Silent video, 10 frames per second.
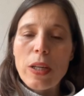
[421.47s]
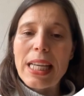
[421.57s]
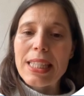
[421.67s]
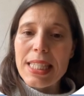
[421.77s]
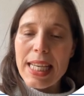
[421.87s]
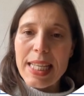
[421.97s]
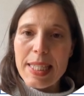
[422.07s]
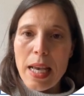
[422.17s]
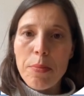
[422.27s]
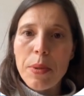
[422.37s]
at this
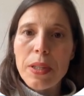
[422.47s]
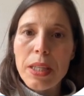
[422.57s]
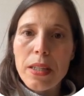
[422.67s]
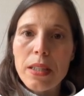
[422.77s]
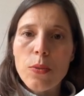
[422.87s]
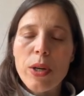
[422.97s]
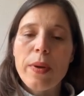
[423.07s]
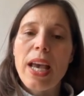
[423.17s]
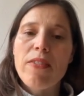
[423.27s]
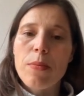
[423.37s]
example here, where we
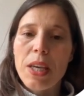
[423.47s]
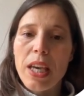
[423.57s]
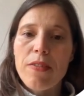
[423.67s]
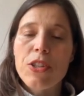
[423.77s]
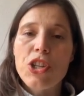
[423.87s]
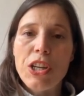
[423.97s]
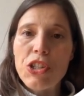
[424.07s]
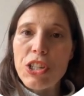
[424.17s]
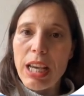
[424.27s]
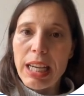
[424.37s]
have a behavior change
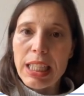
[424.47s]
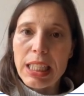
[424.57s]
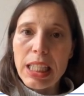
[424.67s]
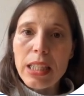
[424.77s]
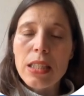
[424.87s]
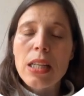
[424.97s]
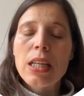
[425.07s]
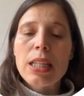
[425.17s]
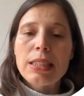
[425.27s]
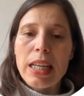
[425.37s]
technique
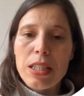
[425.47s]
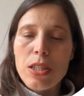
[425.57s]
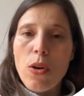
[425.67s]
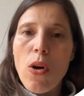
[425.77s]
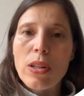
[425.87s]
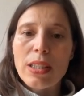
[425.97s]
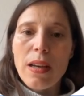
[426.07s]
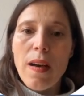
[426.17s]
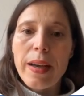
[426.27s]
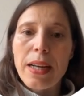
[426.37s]
that is called
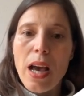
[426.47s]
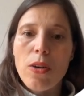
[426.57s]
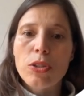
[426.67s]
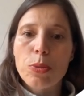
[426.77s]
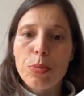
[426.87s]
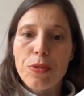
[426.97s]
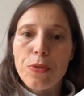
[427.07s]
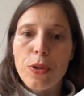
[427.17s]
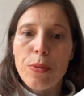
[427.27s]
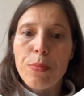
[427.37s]
Guide How to
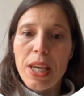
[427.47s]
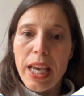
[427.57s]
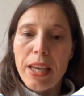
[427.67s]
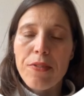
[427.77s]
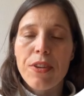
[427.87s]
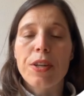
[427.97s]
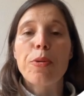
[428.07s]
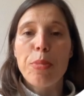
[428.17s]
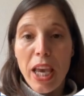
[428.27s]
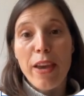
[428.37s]
Perform Behavior
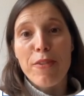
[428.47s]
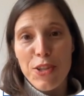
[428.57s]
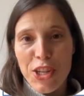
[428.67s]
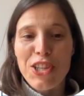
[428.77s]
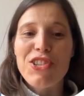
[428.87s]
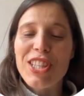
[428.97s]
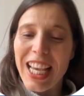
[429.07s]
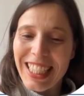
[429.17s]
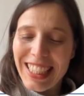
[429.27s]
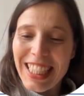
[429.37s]
Change
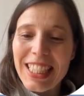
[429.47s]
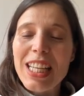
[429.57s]
Technique,